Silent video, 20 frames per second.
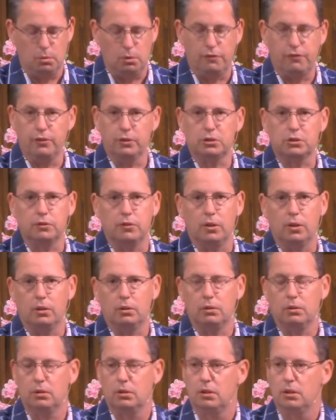first of all,
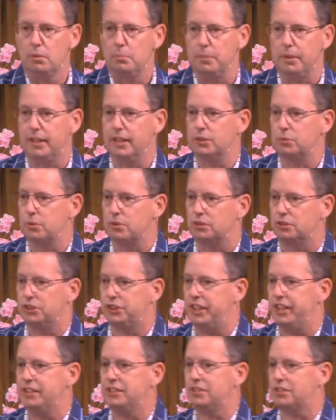begins with
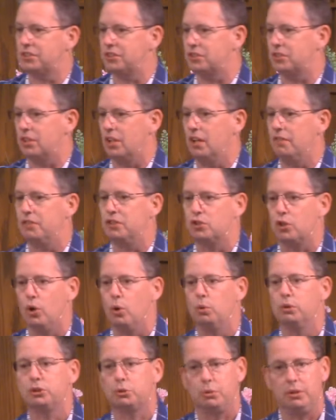Jesus' love is
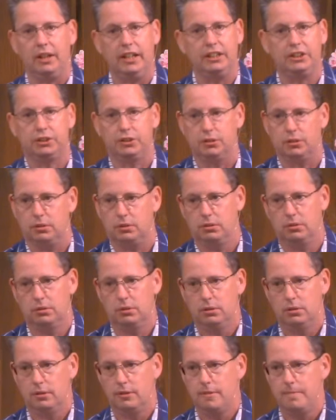always relational.
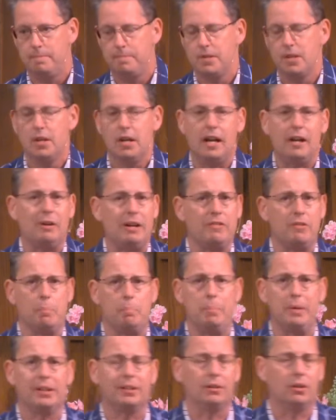I don't have a
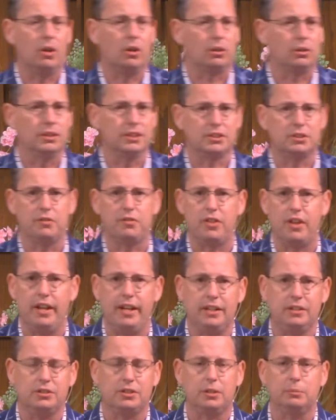big long list of
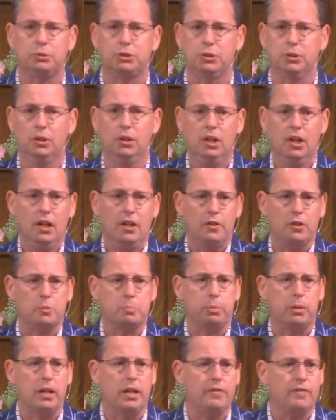things, and I'm sure there's
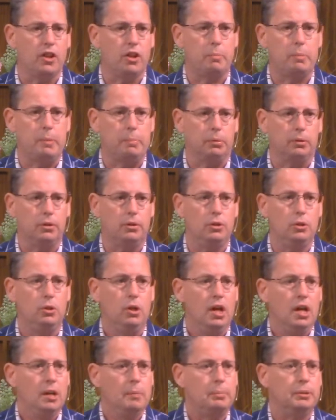plenty of other people that do,
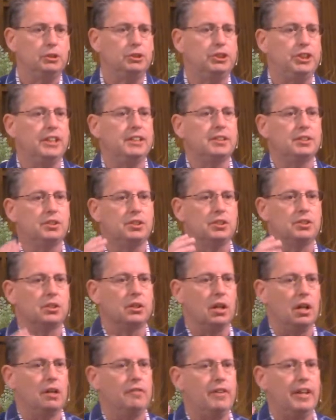but Jesus'
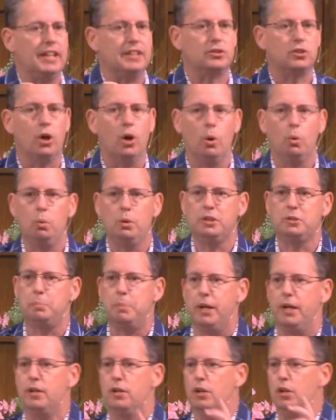love has always
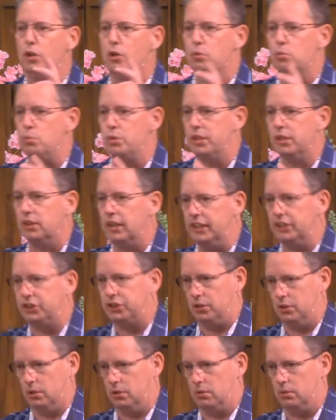been relational.